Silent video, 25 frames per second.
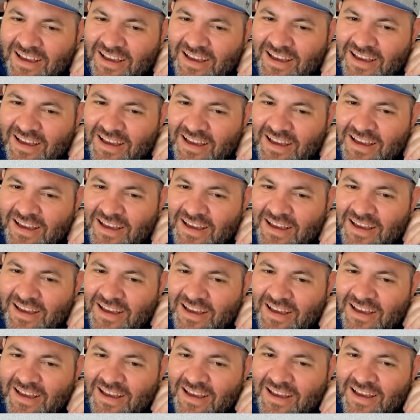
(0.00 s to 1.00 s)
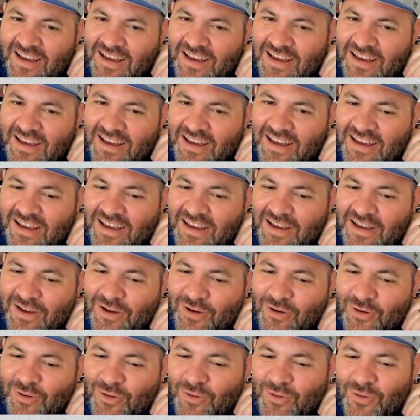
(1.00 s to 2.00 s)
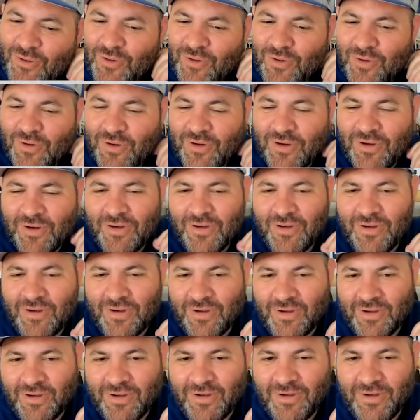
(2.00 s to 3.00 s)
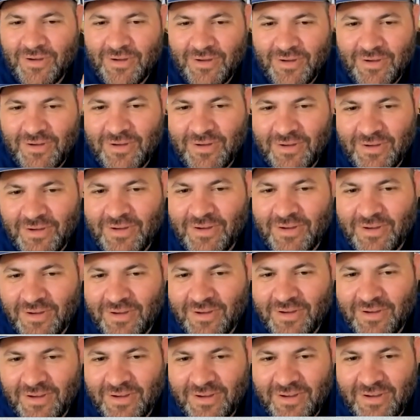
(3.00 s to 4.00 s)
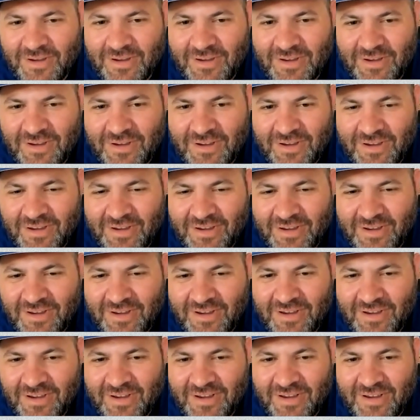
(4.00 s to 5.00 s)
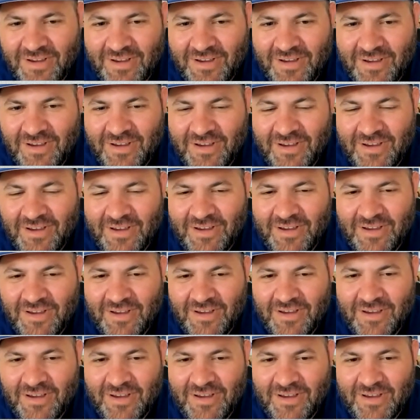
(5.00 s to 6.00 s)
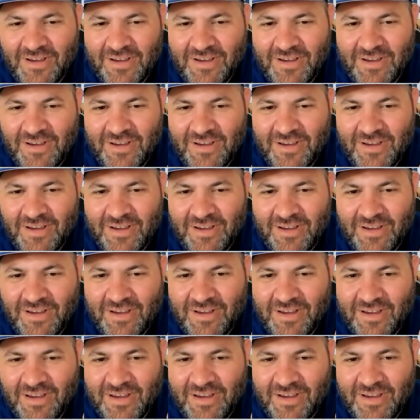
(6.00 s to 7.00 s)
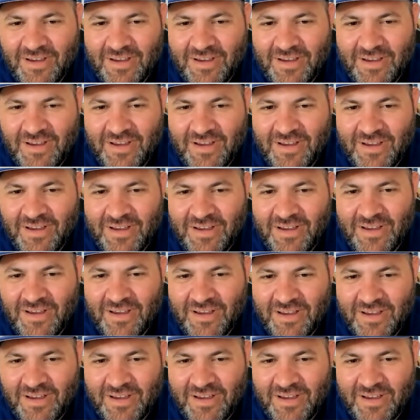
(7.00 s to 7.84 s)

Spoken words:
This person isn't speaking.